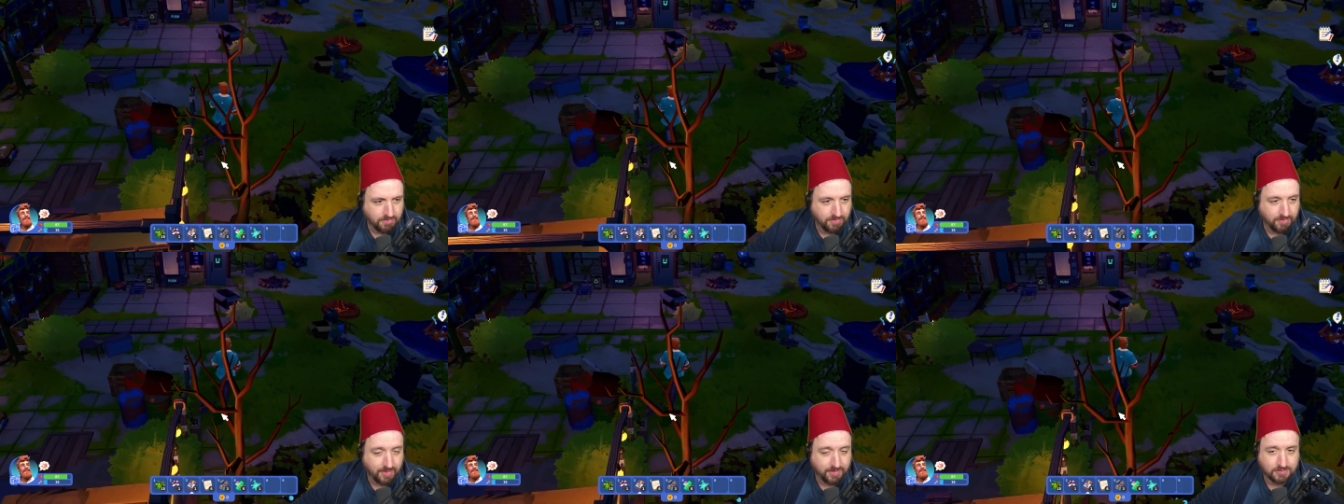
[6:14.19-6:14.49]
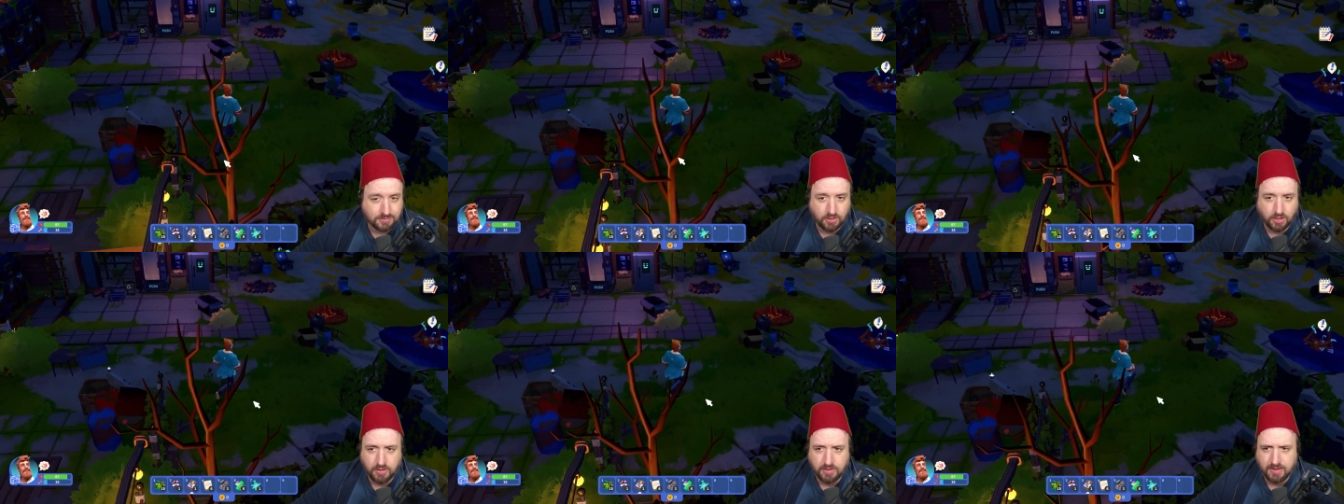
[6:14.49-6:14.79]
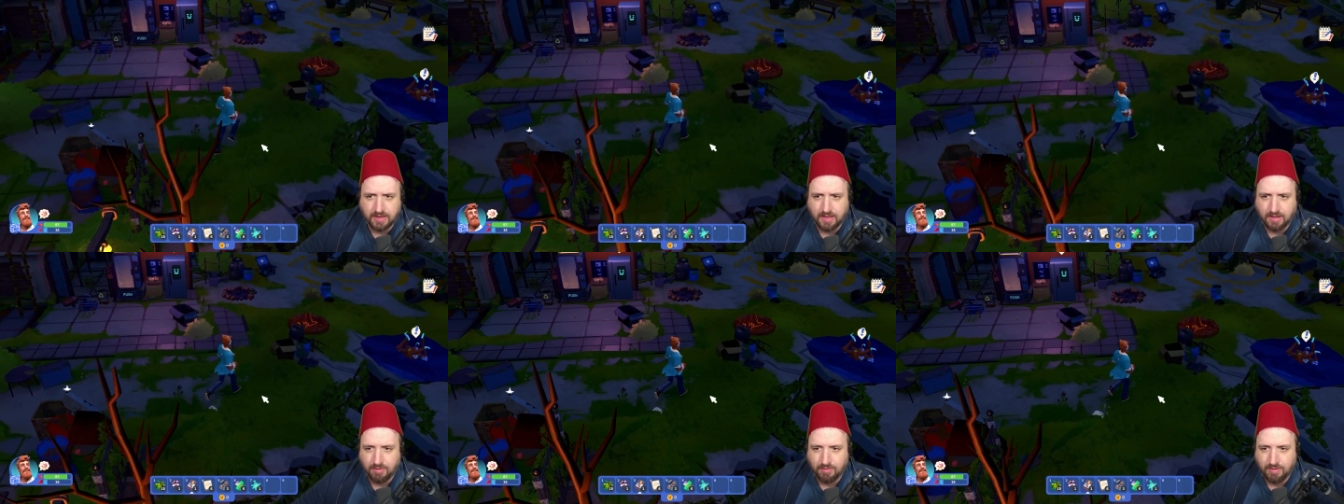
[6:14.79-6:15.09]
That's gone
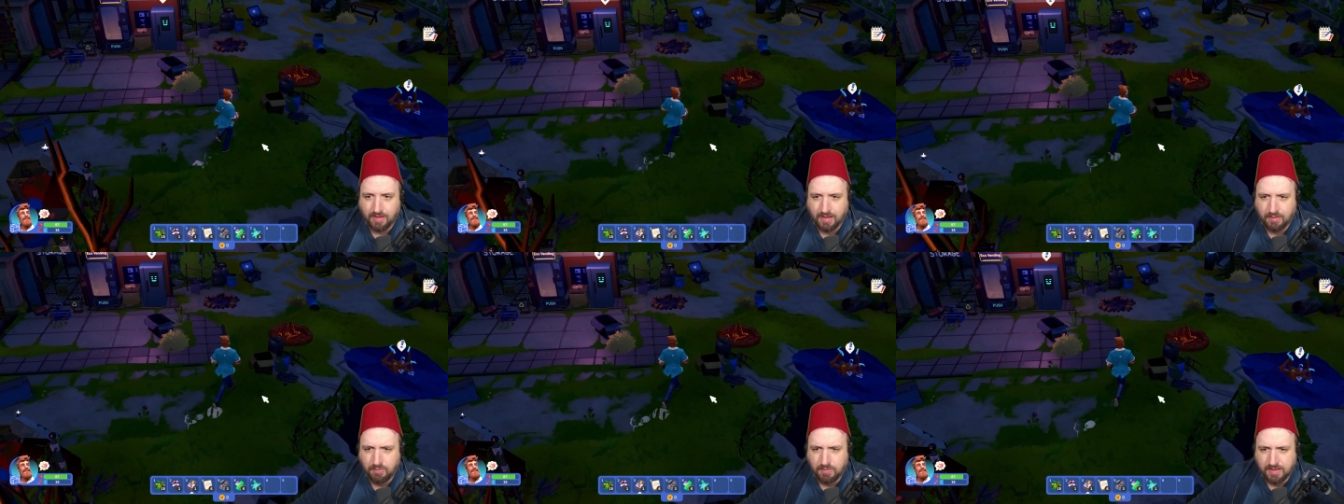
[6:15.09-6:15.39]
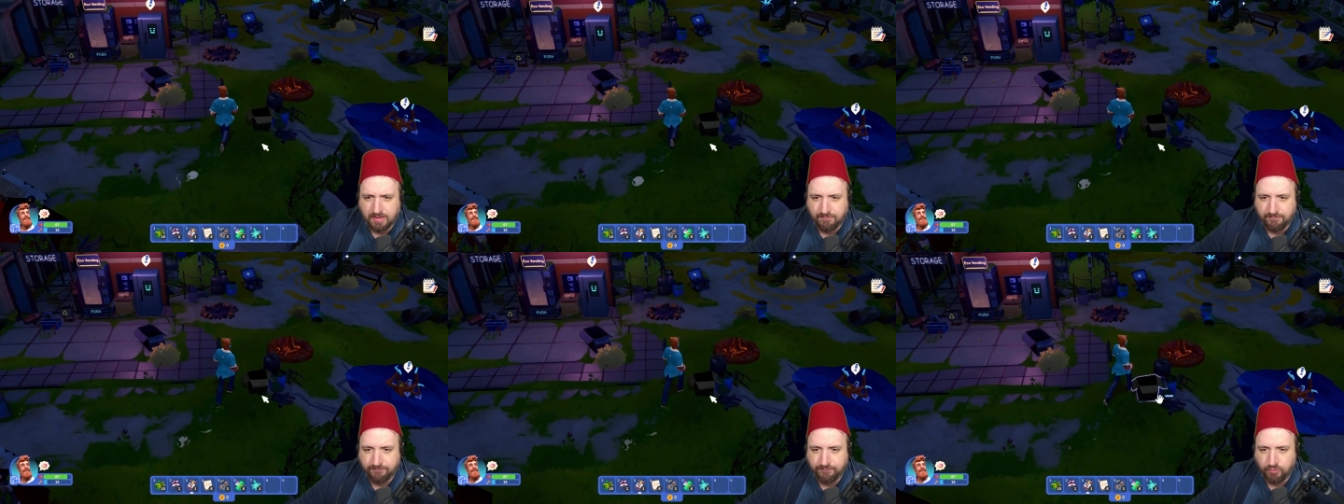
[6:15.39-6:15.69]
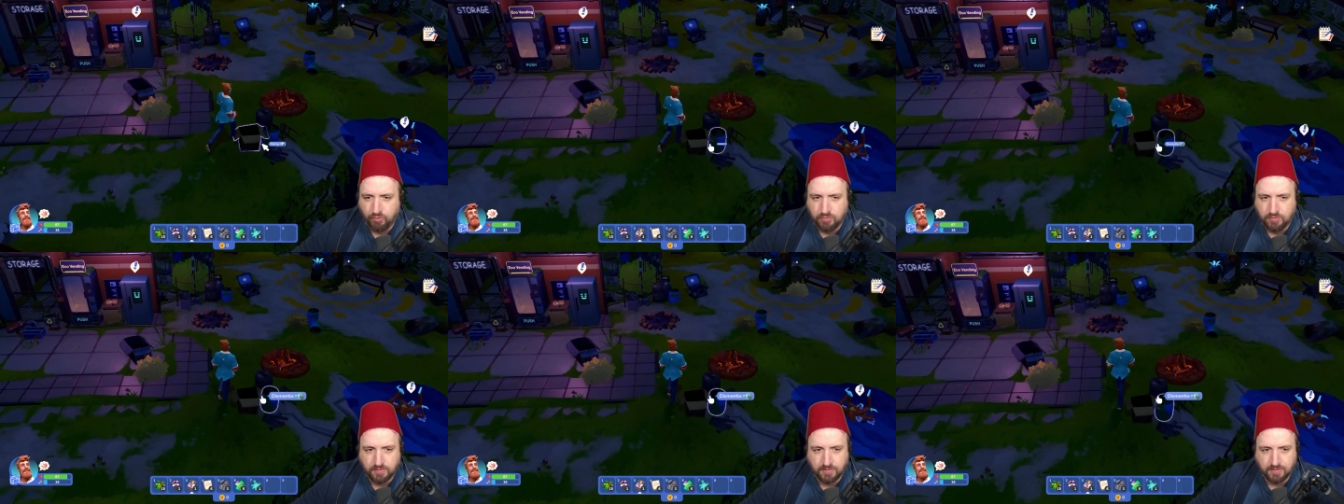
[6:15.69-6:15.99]
now. How do I get
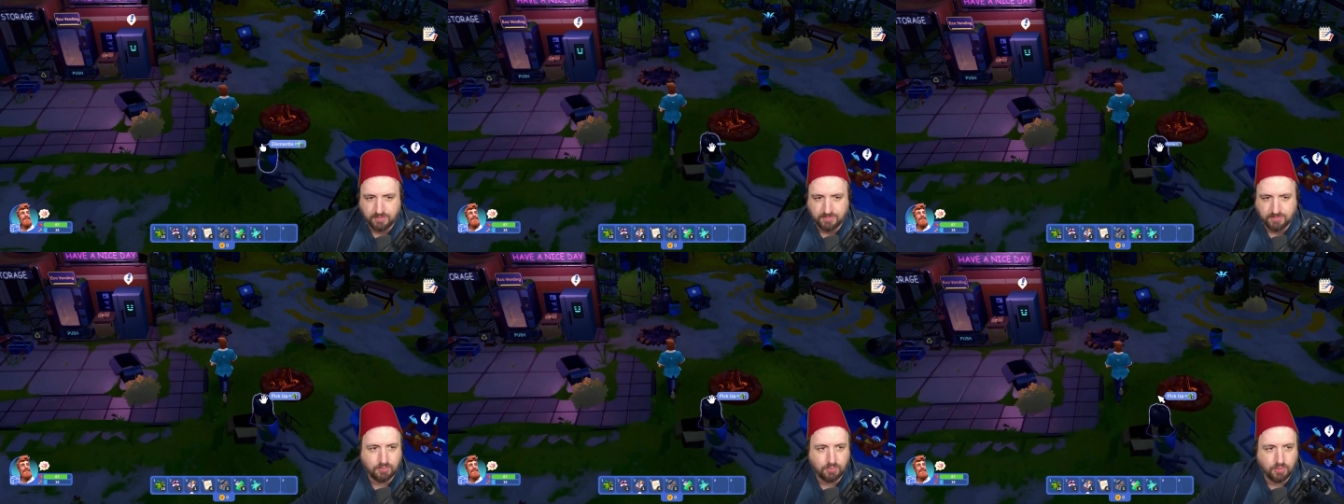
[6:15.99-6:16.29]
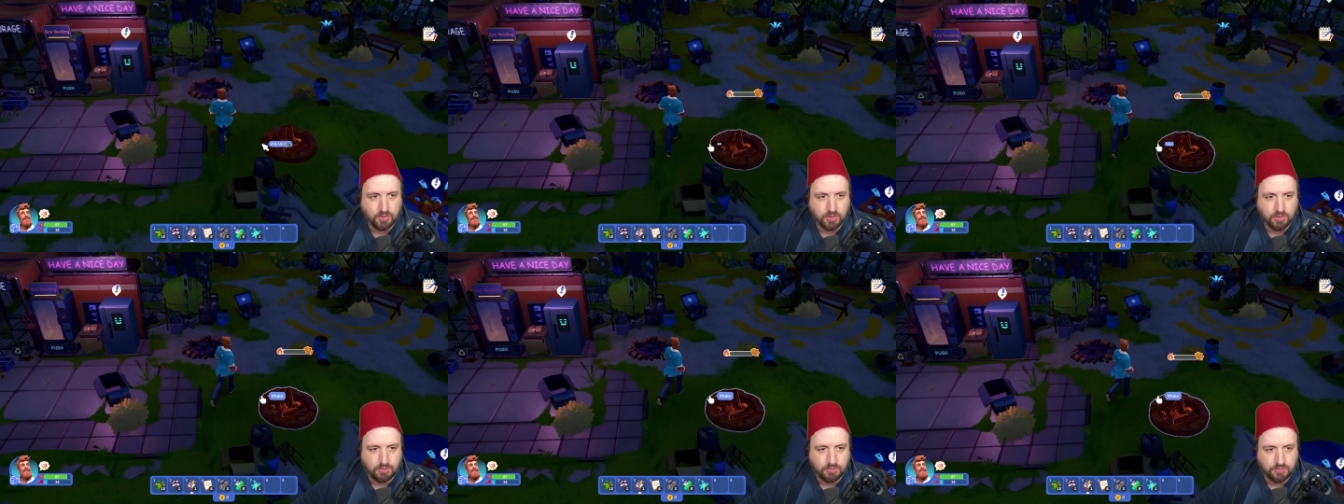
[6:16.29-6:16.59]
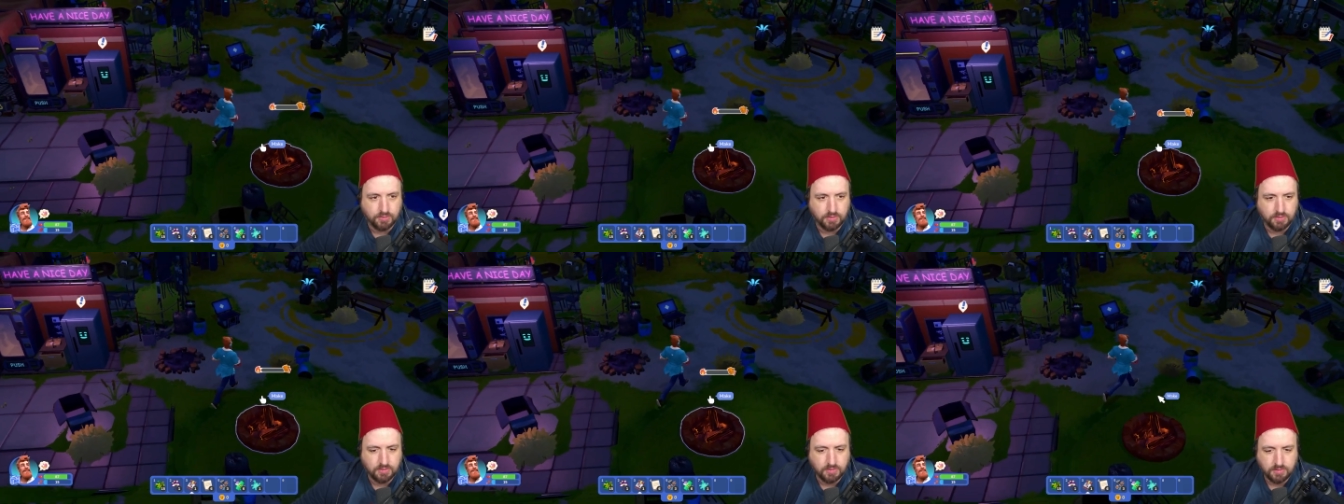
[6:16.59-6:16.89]
food in this
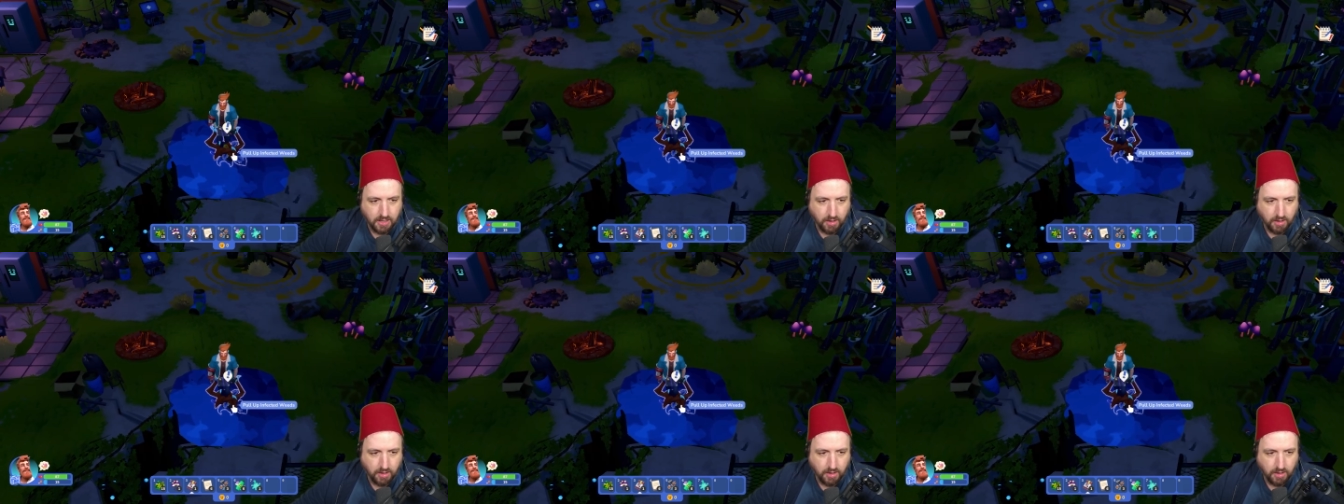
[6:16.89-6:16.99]
world?